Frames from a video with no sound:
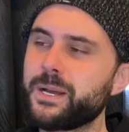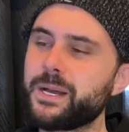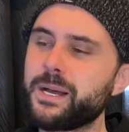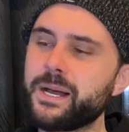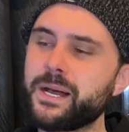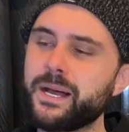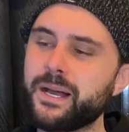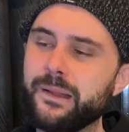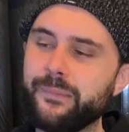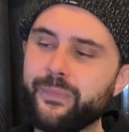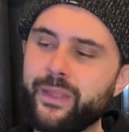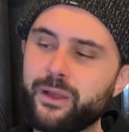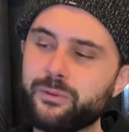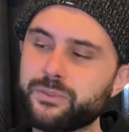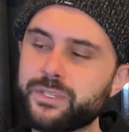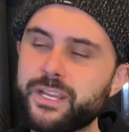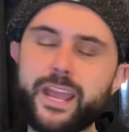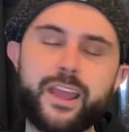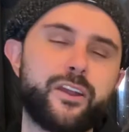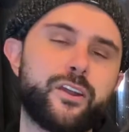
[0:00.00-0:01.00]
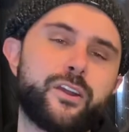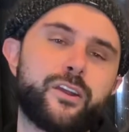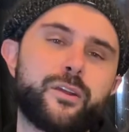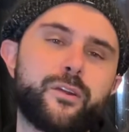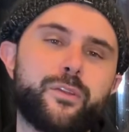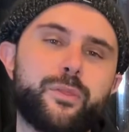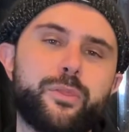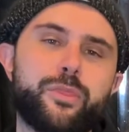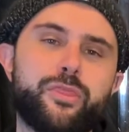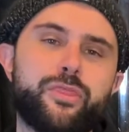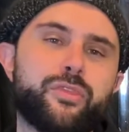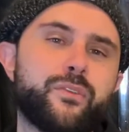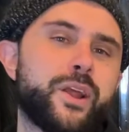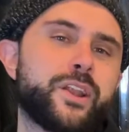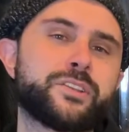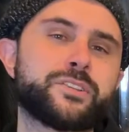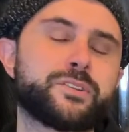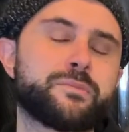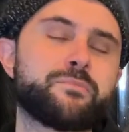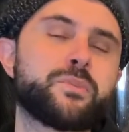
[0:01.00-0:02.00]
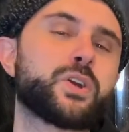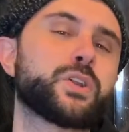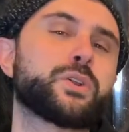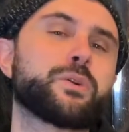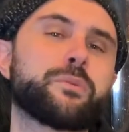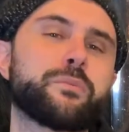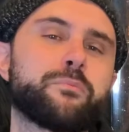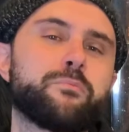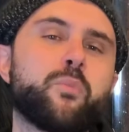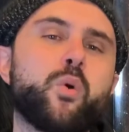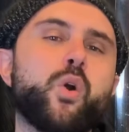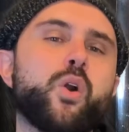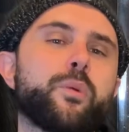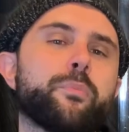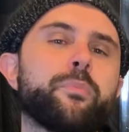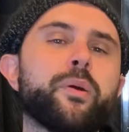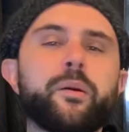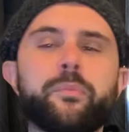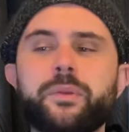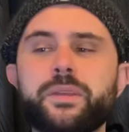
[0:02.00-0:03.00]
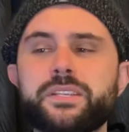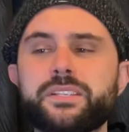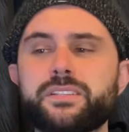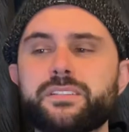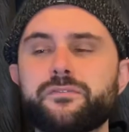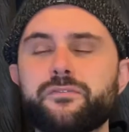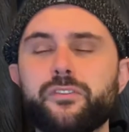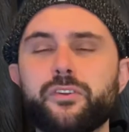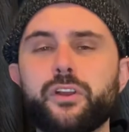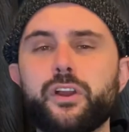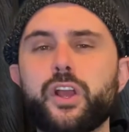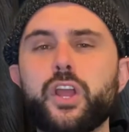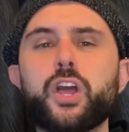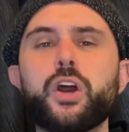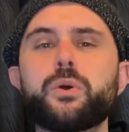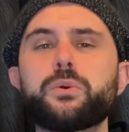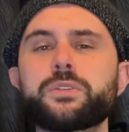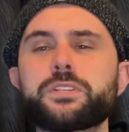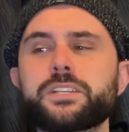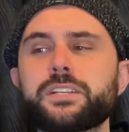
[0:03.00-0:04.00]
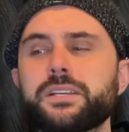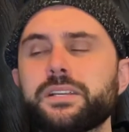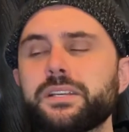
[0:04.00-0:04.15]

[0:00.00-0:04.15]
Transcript: How dare her threaten to murder more puppies for our coat.